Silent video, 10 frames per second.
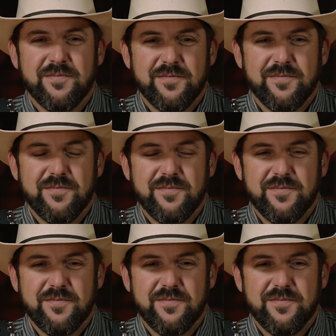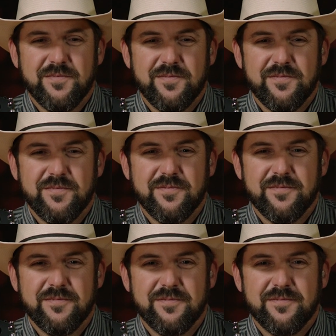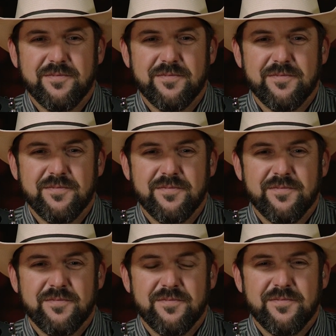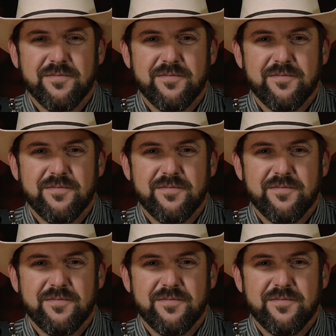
This person isn't speaking.